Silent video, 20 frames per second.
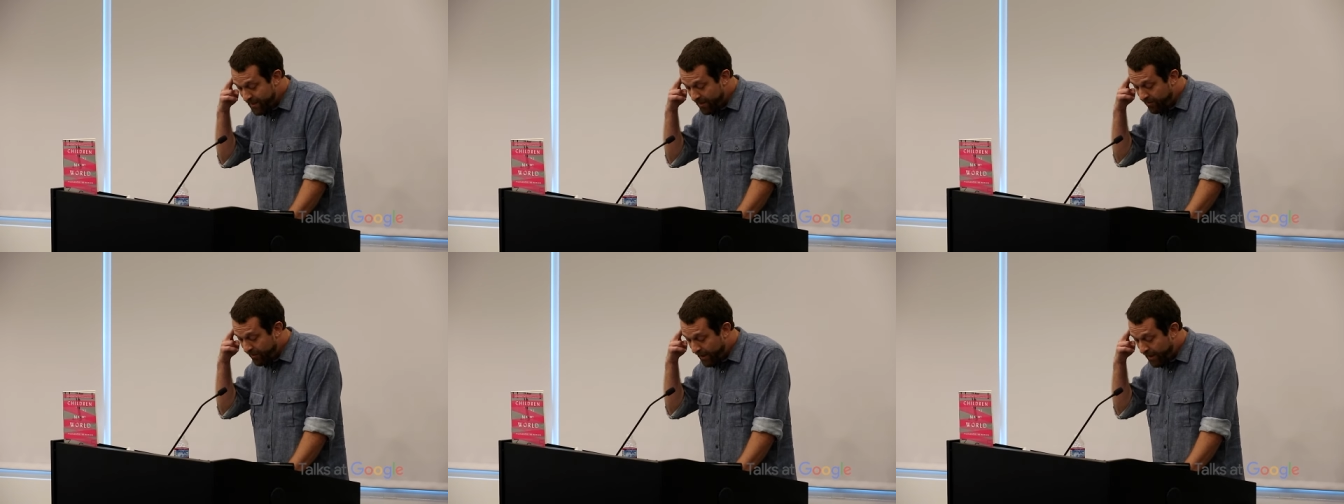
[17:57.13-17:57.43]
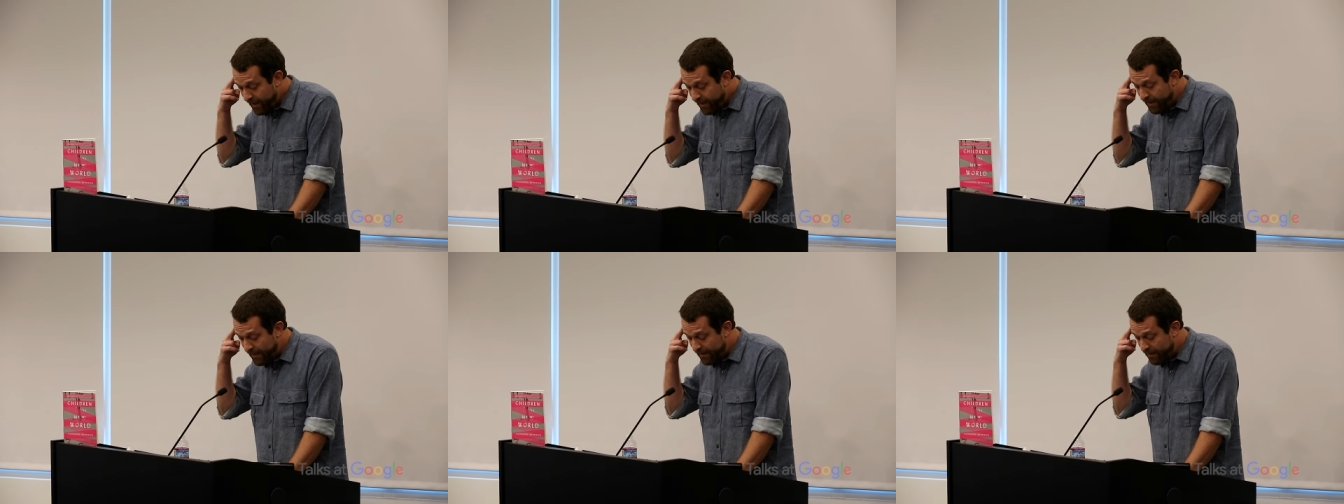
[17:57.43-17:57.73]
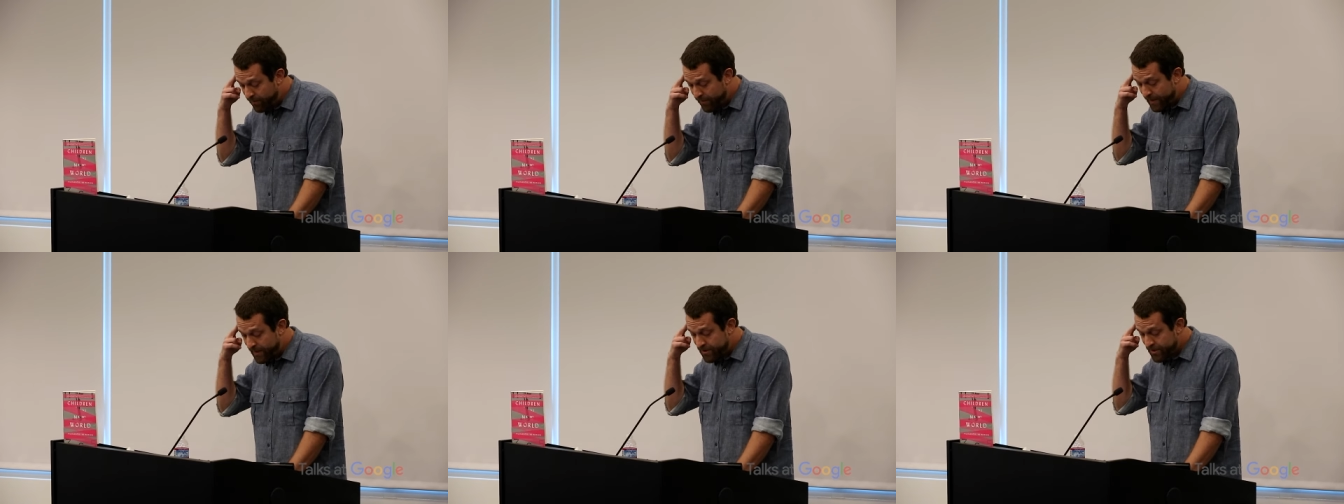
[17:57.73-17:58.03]
how hot it'll
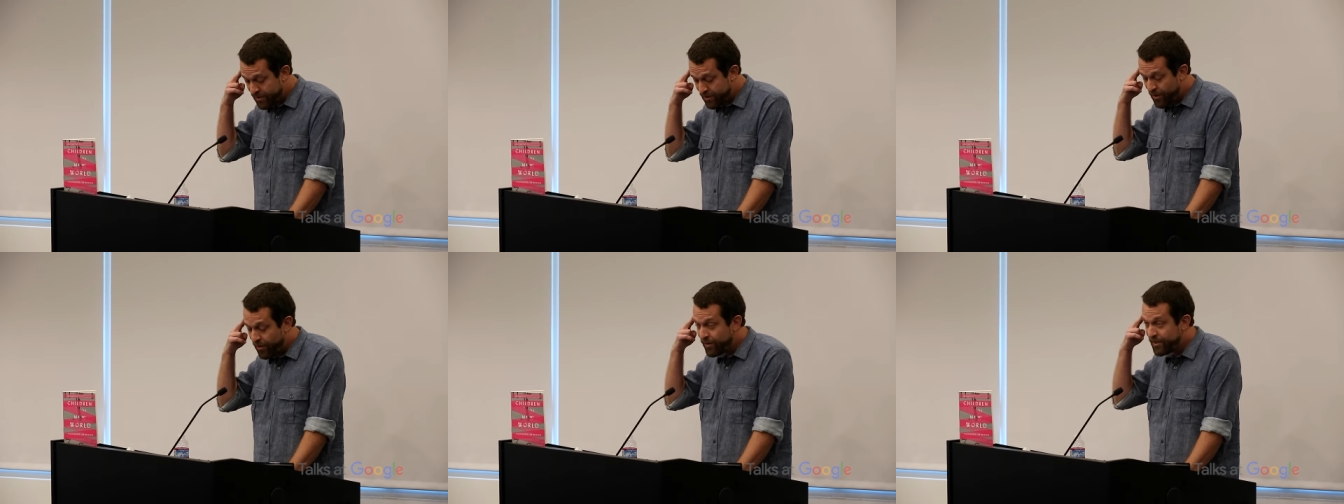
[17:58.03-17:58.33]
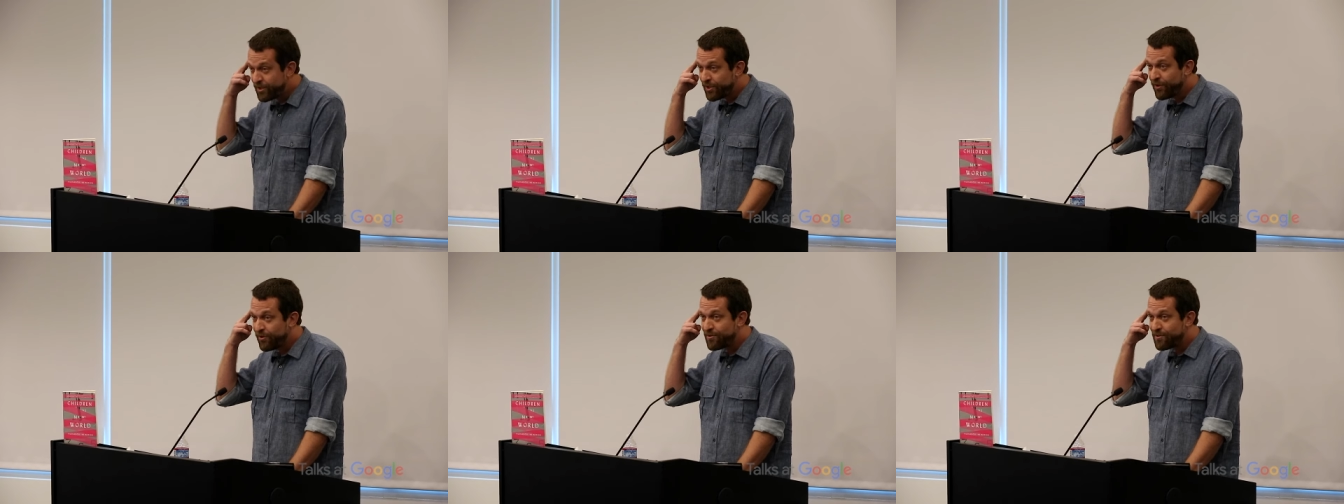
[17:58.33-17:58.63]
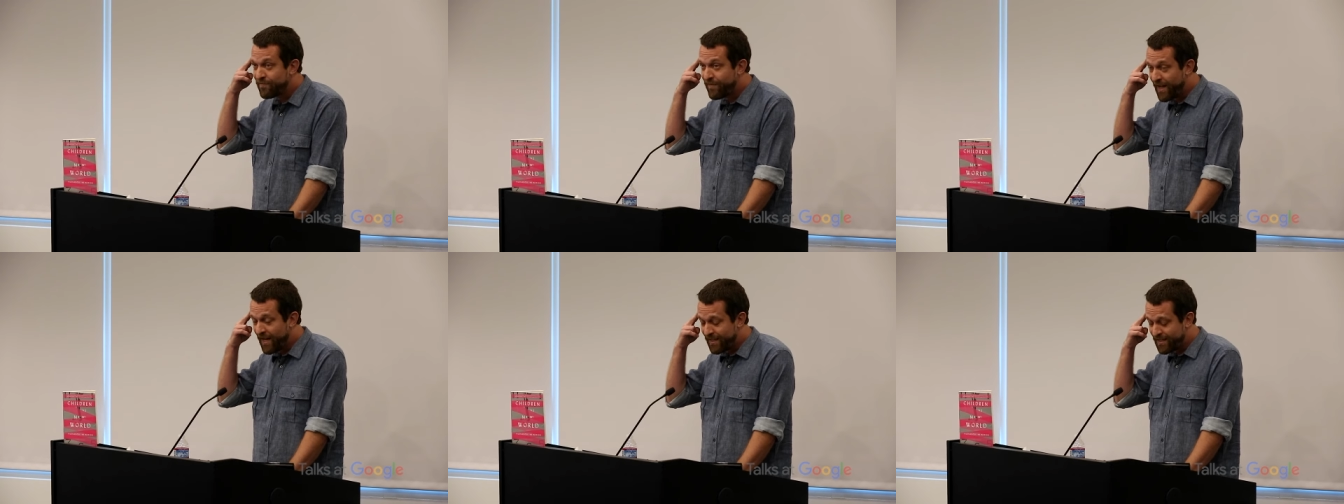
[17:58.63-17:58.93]
be to know each
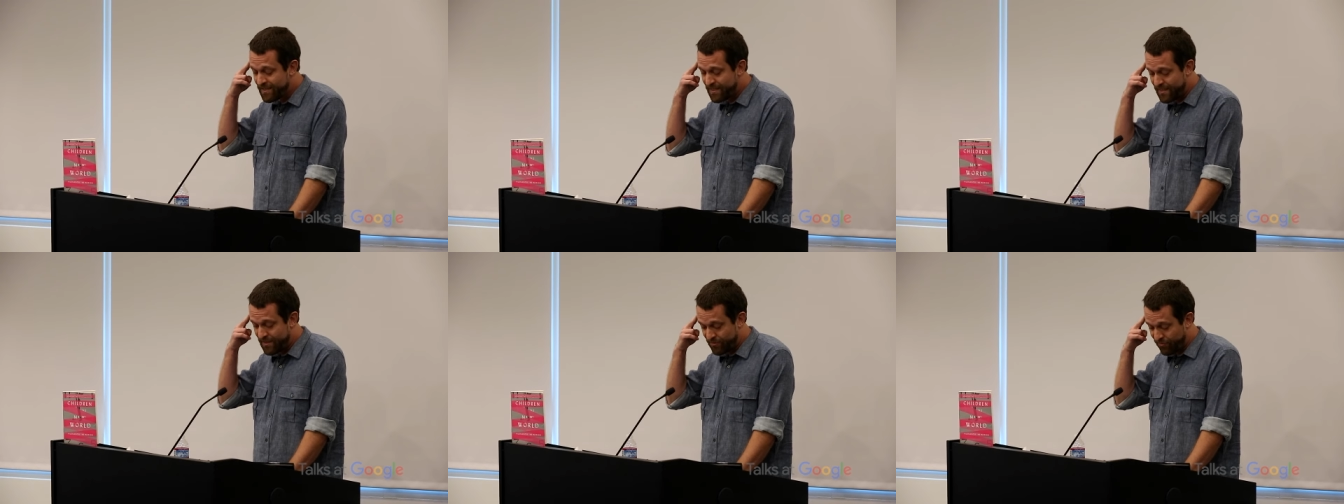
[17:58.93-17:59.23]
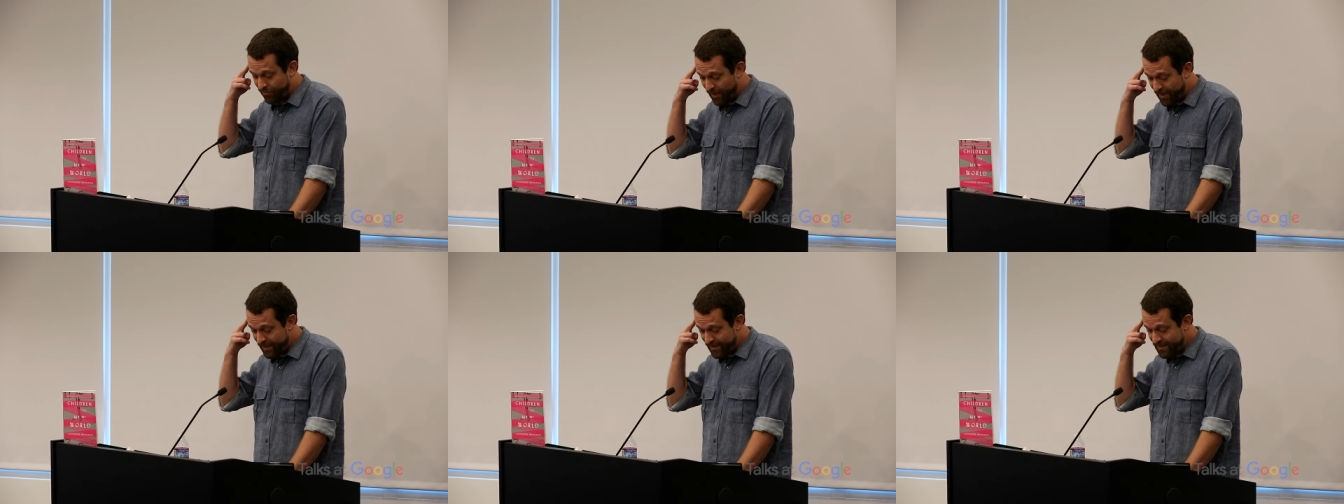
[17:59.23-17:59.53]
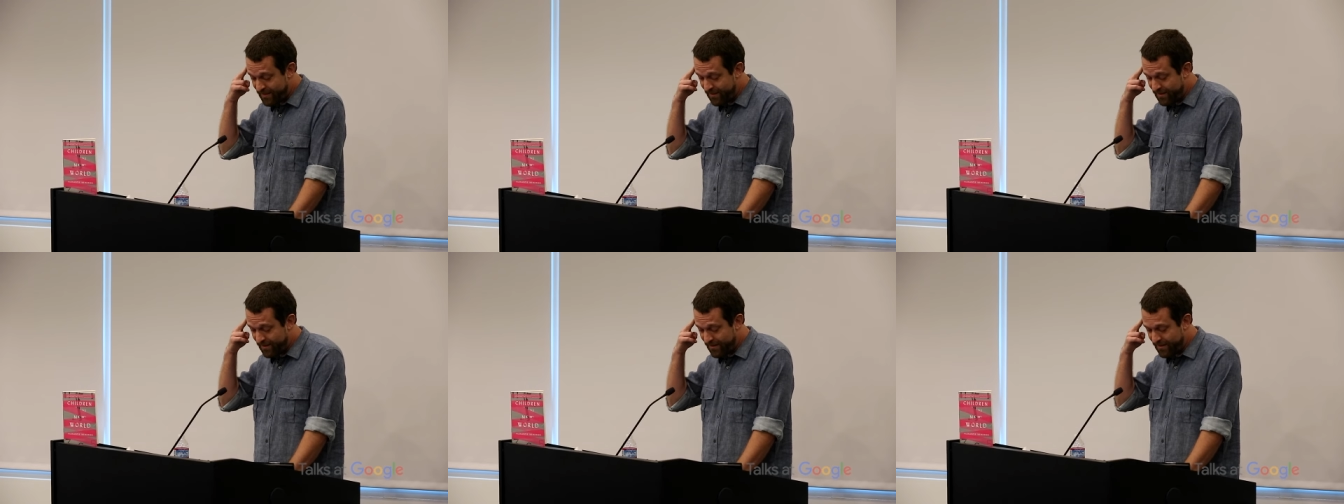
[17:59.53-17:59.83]
other's fantasies,
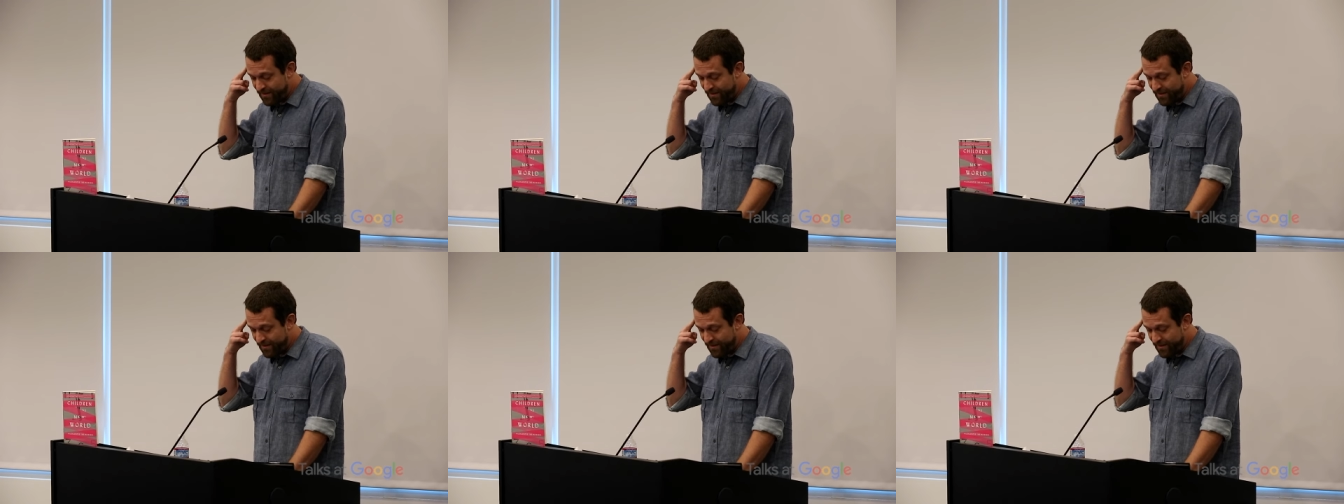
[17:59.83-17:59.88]
right?